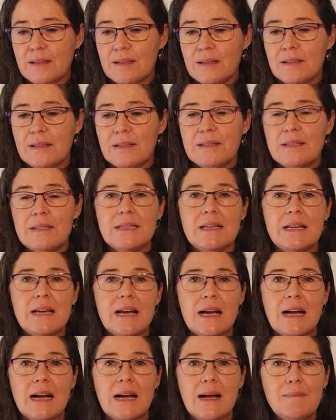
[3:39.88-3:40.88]

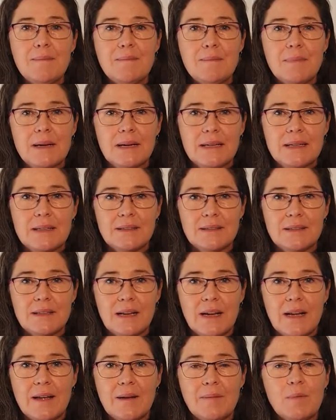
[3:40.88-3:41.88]
Ndia hamba,
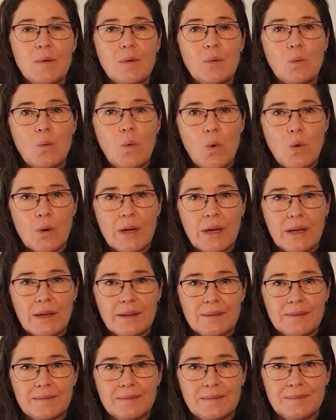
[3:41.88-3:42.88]
I am walking.
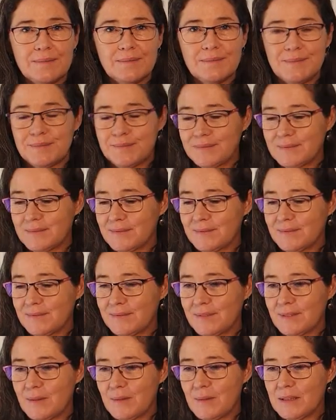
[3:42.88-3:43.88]

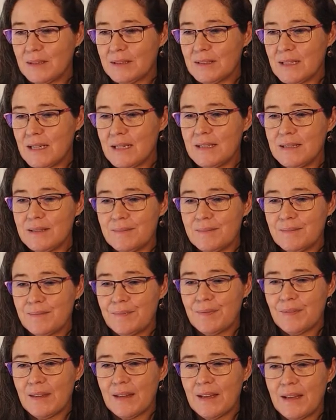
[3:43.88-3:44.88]
Well done.
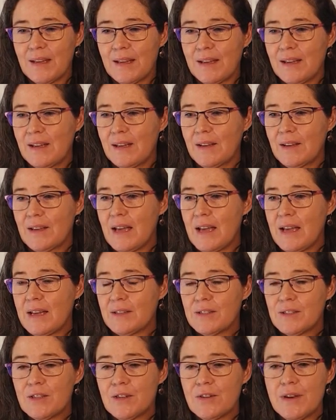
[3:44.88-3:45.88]
Okay,
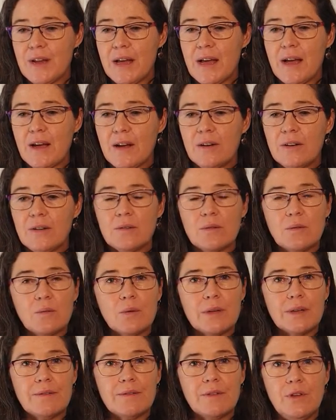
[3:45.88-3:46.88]
so now
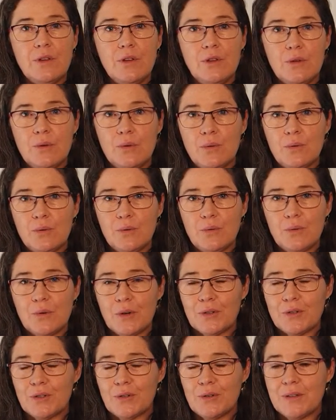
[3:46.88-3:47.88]
what if you
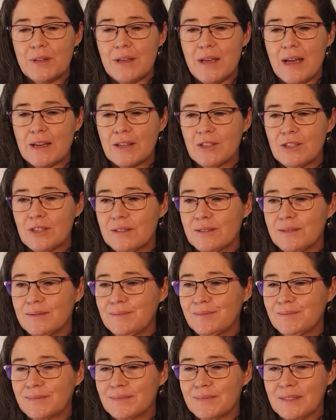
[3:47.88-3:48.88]
are doing the action?
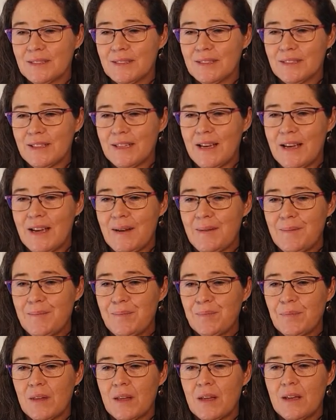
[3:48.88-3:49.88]
Okay.
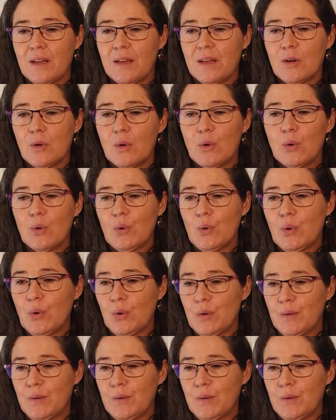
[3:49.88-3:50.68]
Ooh.